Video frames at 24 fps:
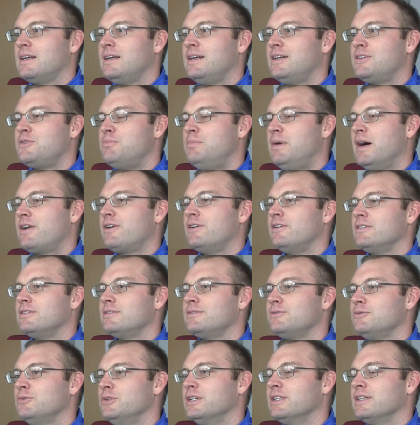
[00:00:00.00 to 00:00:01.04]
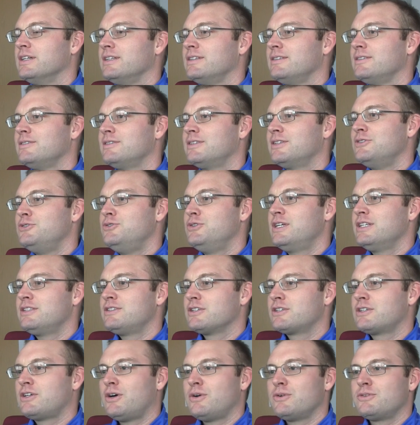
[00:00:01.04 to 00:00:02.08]
It's better, really, because you get
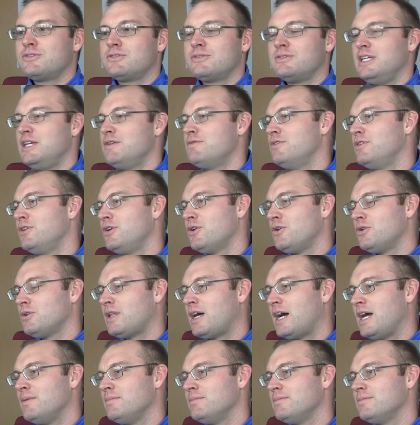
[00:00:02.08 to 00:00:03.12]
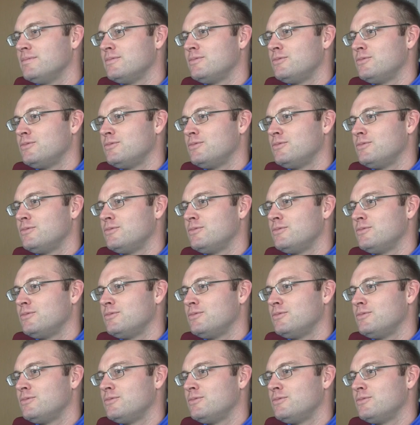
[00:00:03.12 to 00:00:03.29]
to coach even the O-line,